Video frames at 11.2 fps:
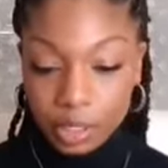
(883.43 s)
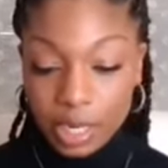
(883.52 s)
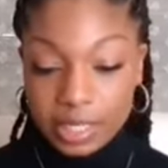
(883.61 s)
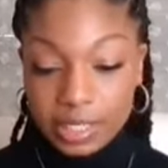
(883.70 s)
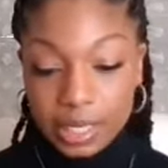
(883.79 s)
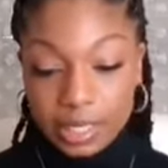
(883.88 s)

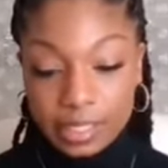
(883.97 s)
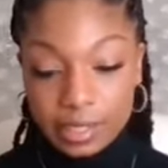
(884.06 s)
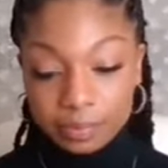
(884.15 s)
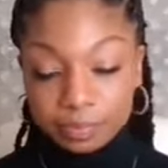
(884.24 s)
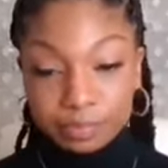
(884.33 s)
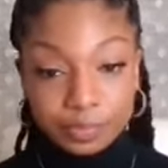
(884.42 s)
it says,
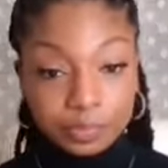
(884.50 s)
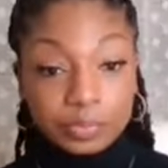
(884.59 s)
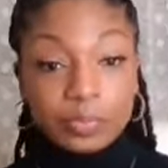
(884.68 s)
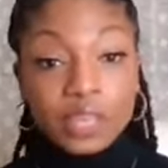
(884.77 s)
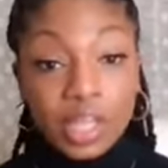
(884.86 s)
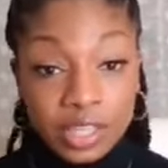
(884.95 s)

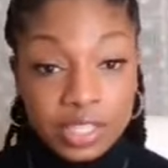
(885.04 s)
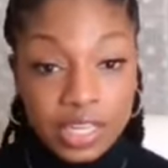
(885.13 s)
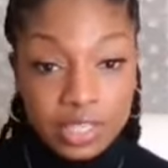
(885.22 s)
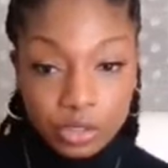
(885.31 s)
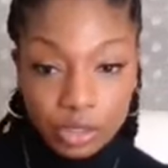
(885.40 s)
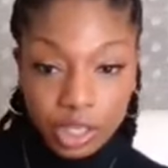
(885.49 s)
the
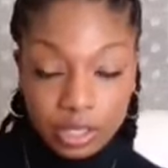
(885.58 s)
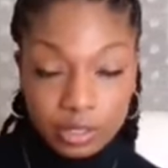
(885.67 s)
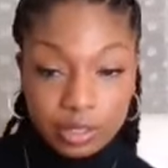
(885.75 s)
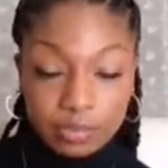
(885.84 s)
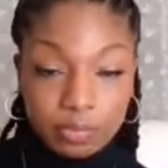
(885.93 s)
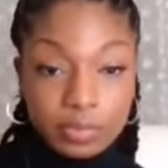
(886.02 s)
desert
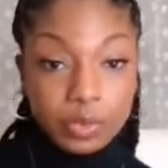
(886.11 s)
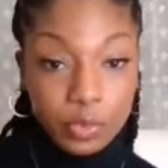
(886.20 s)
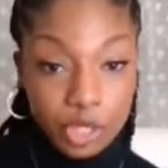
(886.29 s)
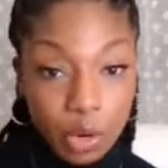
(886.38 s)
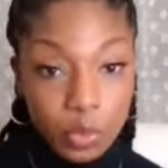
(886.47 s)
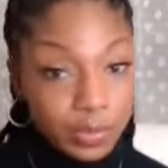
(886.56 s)
years. So we
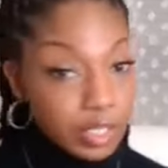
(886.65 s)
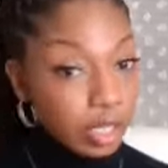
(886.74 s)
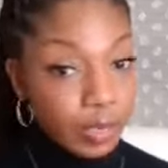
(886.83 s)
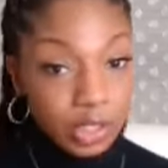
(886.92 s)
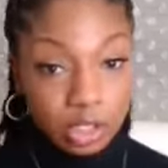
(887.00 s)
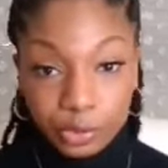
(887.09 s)
know we've been talking
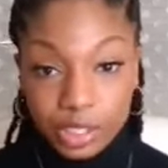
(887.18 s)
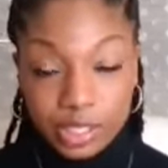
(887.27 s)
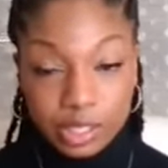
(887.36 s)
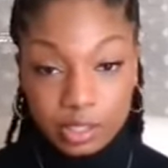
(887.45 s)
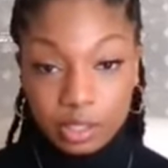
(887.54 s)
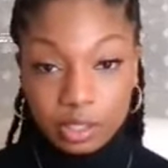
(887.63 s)
about the
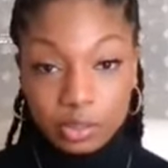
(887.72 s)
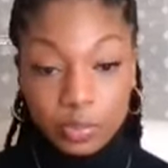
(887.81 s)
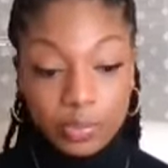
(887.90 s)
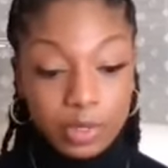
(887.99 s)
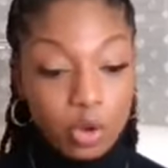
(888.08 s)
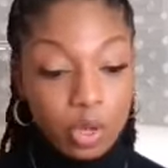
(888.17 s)
prison.
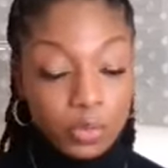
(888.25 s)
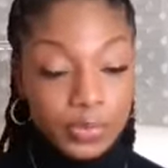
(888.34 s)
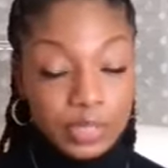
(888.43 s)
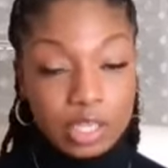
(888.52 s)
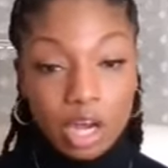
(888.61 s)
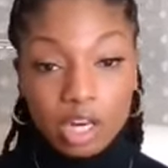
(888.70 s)
We've
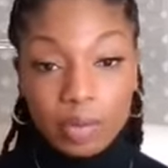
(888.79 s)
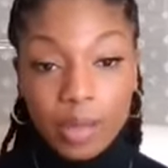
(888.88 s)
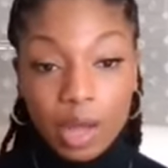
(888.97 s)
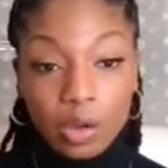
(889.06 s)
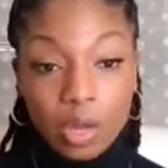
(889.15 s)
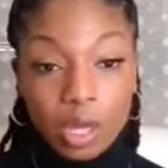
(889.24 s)
been talking
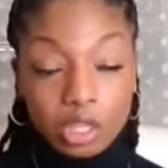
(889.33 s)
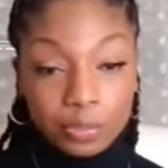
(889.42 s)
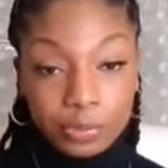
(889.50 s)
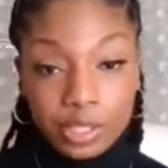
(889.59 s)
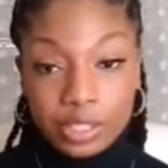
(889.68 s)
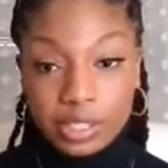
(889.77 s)
about the
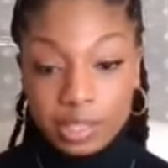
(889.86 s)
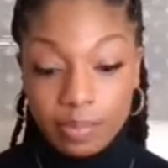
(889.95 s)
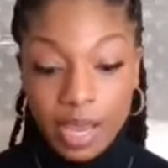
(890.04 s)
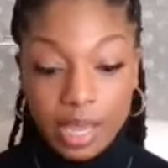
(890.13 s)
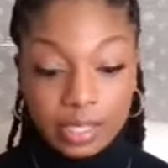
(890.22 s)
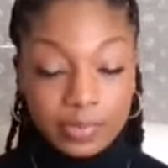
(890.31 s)
prison to the
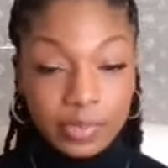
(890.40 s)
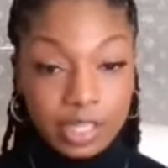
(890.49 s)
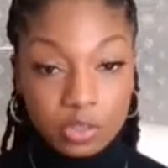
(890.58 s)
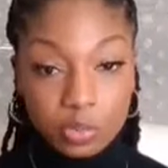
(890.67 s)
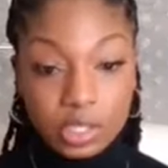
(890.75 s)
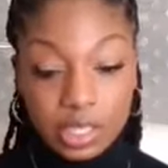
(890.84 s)
palace, but
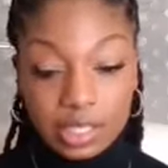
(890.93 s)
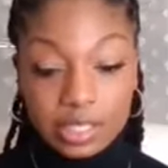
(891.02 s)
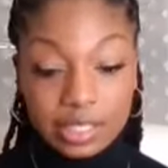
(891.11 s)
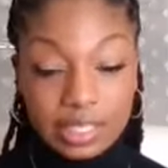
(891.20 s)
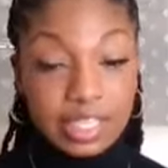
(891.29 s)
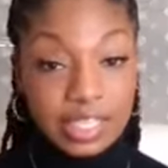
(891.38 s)
this one says
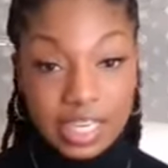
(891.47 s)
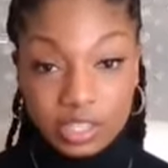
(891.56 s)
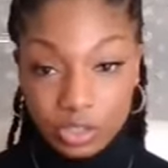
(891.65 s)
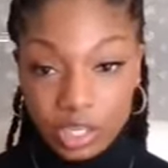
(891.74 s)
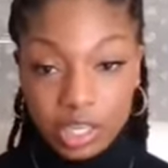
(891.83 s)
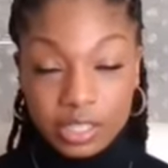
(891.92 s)
the
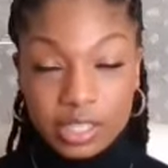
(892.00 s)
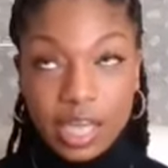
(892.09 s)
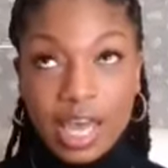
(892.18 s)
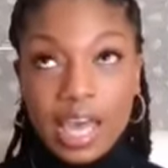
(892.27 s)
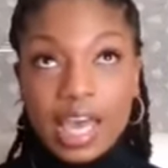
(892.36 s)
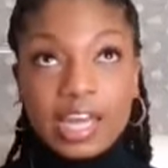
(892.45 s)
desert years.
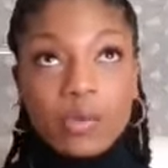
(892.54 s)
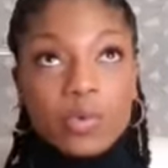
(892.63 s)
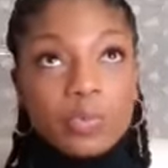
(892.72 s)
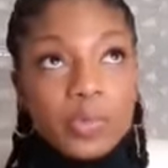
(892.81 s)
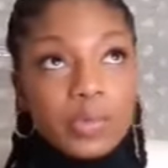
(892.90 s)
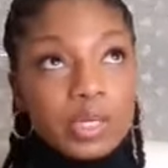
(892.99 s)
And I
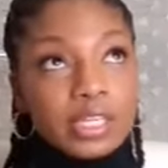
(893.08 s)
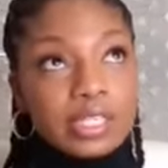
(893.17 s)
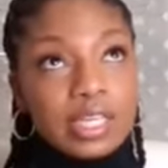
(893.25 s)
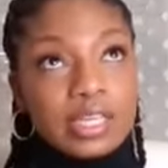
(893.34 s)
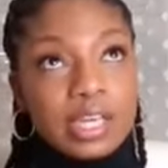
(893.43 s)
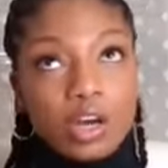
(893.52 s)
want people to
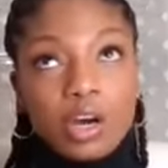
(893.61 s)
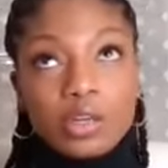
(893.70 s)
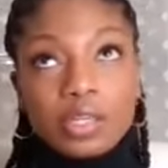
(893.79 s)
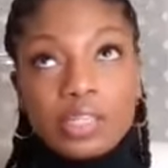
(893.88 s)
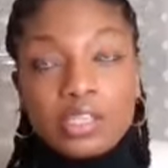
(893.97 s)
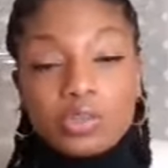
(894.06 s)
understand that all
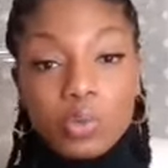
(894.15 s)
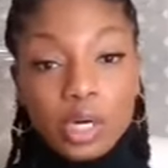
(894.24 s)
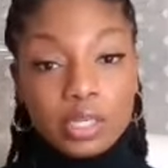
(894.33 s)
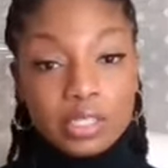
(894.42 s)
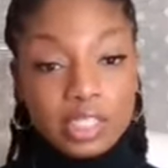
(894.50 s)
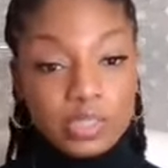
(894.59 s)
of these
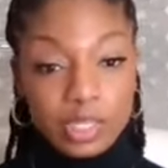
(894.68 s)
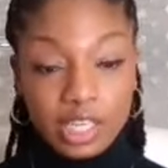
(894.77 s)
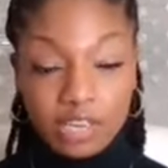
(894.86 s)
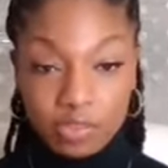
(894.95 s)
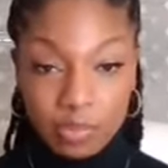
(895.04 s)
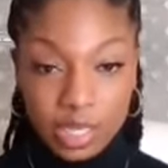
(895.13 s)
words that he's been
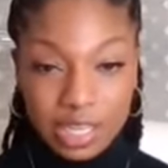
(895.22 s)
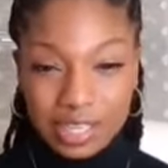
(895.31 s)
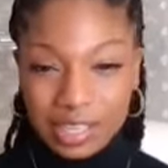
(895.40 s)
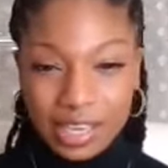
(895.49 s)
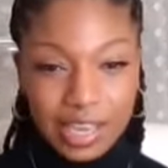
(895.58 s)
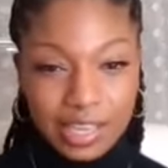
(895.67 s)
giving me in
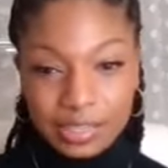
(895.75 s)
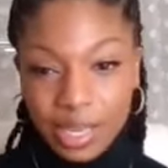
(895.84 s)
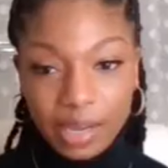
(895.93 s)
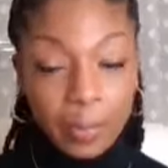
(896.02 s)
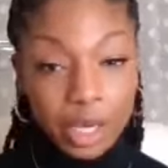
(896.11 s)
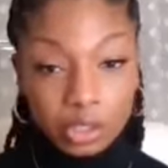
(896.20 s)
the last,
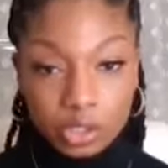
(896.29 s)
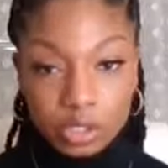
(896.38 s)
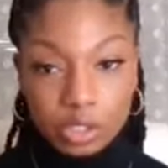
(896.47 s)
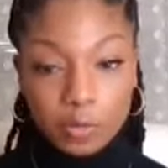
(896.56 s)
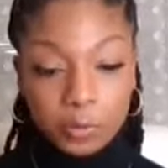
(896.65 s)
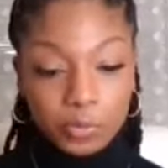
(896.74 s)
like, month or
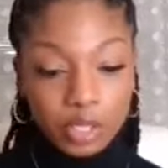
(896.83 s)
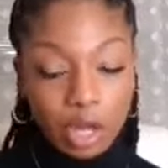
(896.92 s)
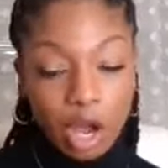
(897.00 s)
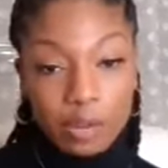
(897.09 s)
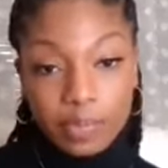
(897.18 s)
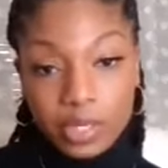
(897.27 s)
so
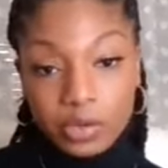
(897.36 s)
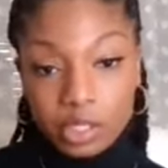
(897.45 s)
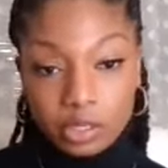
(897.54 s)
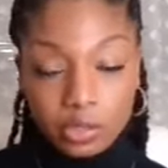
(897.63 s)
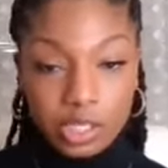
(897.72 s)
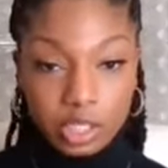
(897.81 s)
are building
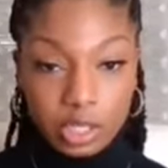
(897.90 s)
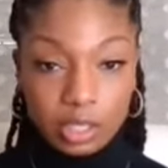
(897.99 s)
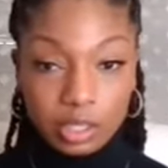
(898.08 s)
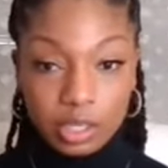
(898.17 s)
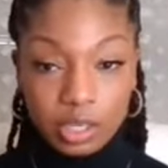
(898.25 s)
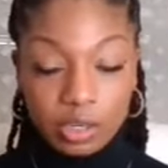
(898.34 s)
on each other,
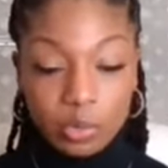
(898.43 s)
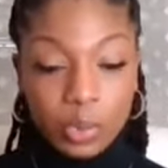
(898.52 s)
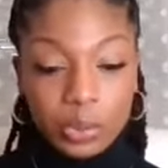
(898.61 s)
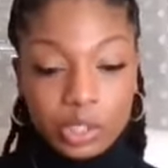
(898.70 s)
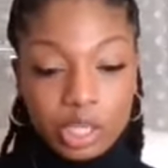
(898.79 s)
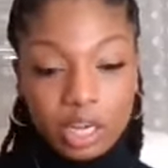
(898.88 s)

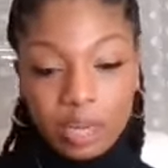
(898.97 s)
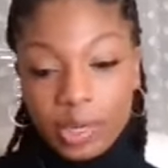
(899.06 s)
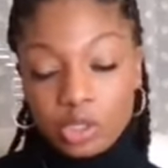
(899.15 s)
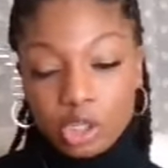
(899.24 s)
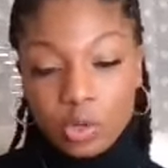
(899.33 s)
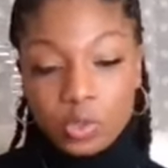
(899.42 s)
where we talk
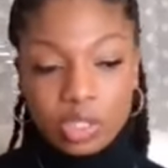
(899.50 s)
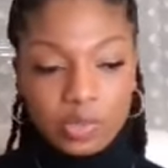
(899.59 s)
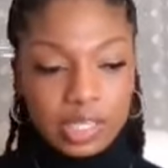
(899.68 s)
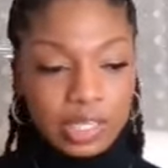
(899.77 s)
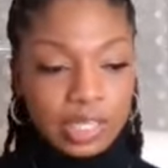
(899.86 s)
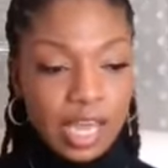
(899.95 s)
about Joseph,
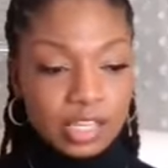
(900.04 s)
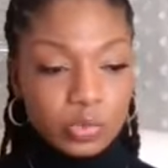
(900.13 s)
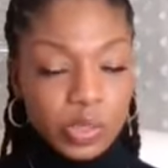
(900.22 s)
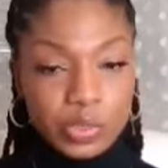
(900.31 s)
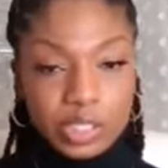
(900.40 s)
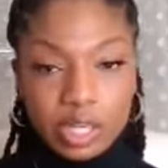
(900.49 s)
and then last
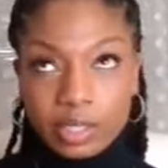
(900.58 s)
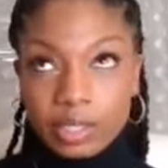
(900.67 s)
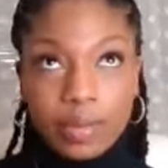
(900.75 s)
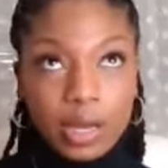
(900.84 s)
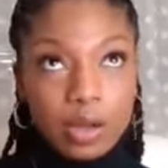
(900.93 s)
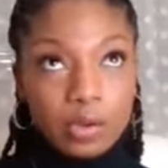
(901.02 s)
week we talked
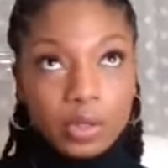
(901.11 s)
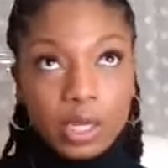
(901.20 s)
about